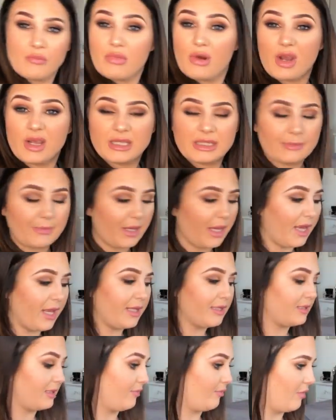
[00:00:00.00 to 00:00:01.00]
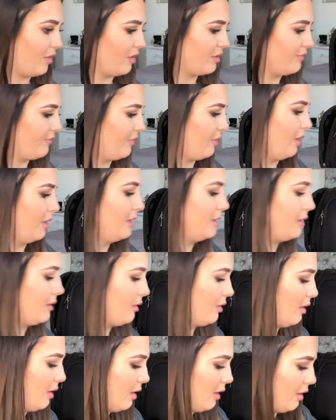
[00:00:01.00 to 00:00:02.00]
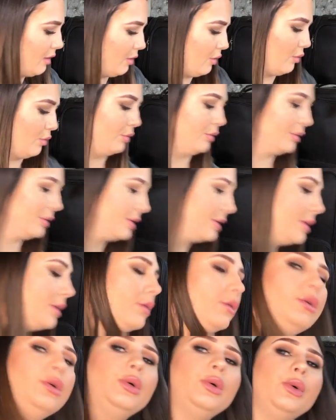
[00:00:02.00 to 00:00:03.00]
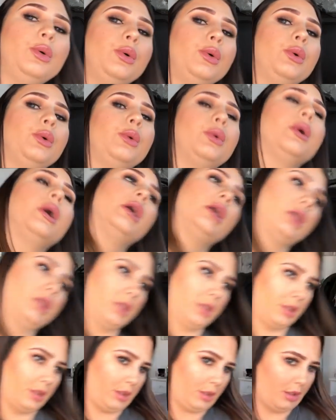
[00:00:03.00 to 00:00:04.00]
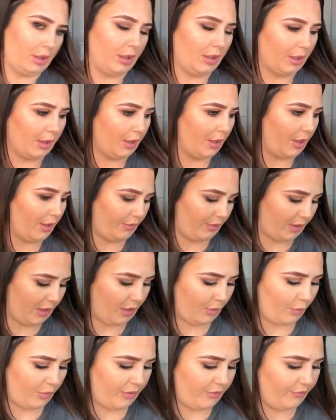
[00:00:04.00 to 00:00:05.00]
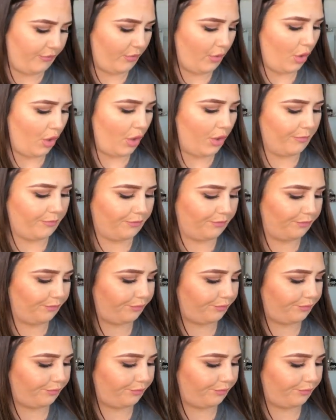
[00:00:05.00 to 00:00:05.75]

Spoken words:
bridesmaids, even girls for nights out. Oh. Then we've got